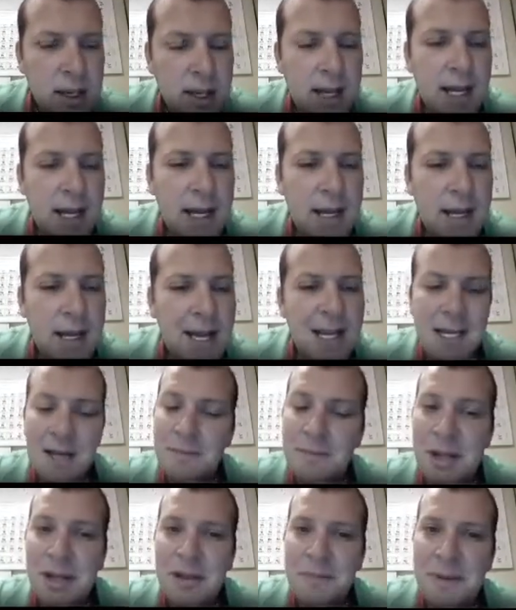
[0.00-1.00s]
Uh, I
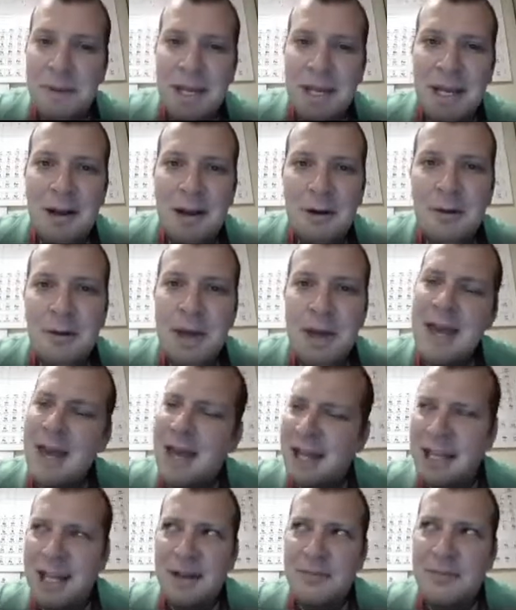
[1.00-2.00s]
can play the piano.
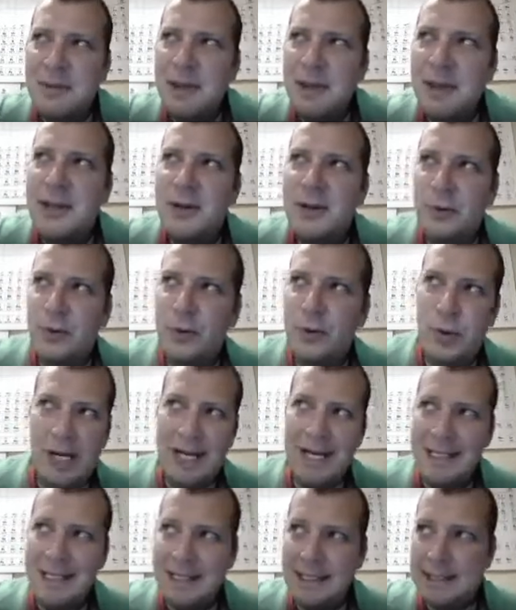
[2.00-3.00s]
I can't play
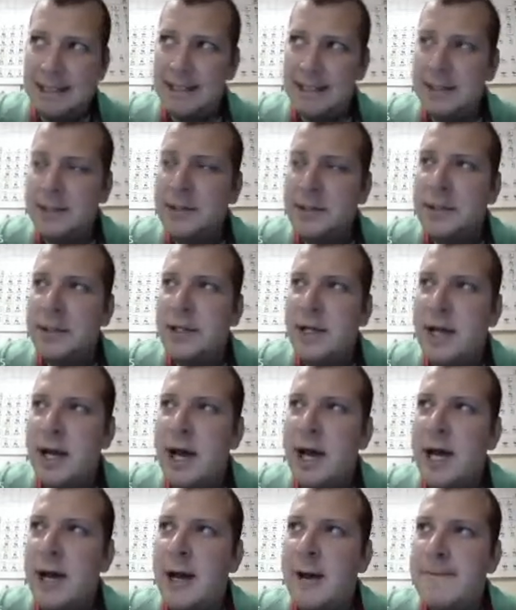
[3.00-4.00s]
great,
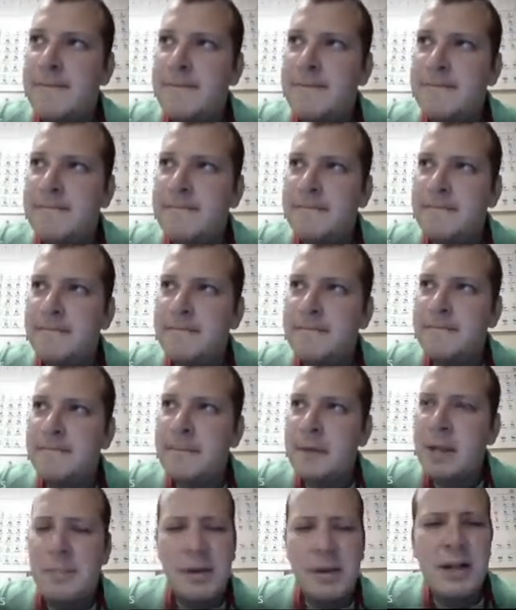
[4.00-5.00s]
um,
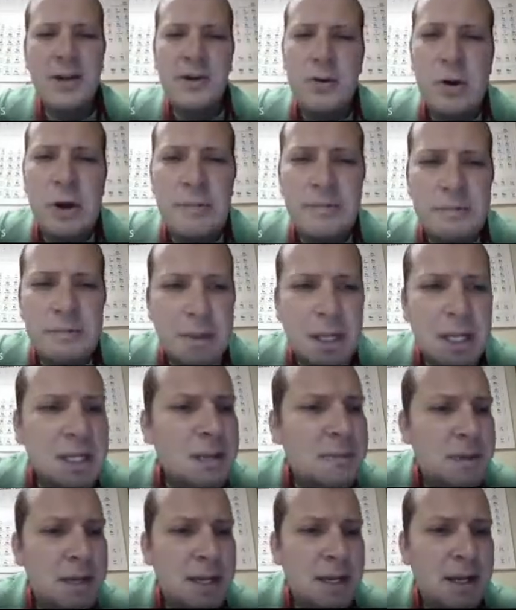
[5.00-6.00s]
but I grew up playing
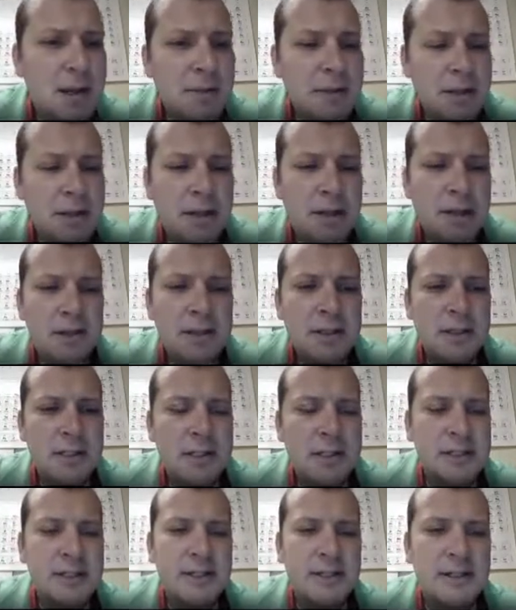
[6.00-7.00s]
the piano and
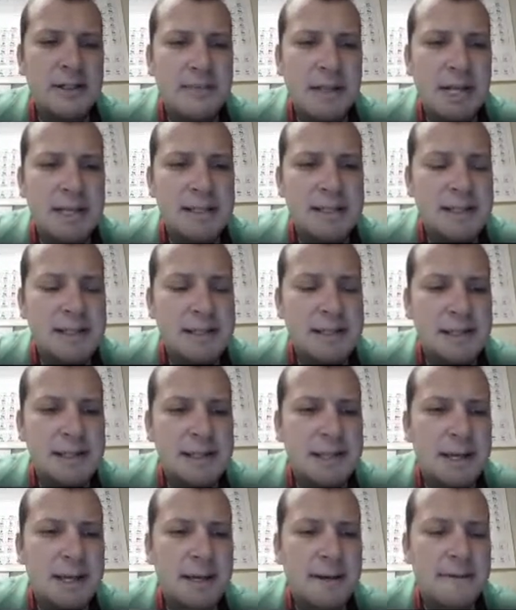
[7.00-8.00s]
learned, took some lessons,
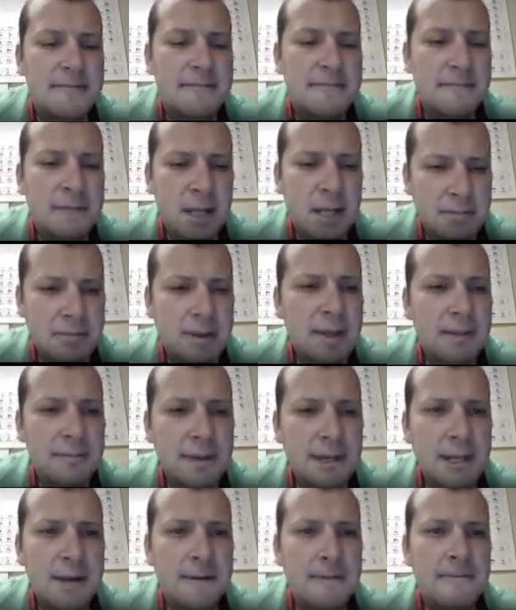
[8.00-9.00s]
and uh, I can play the
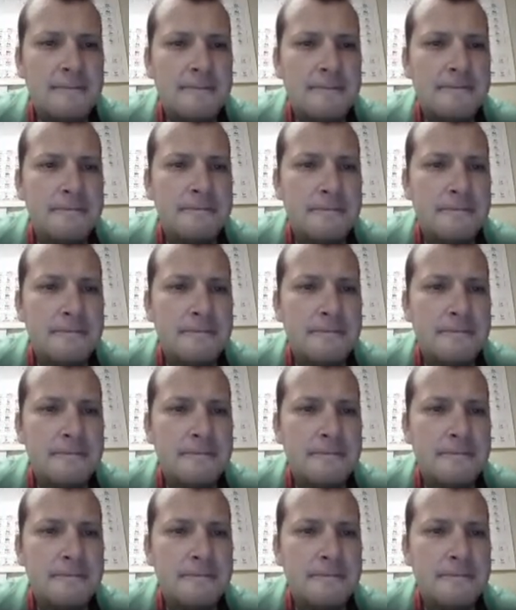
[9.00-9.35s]
piano.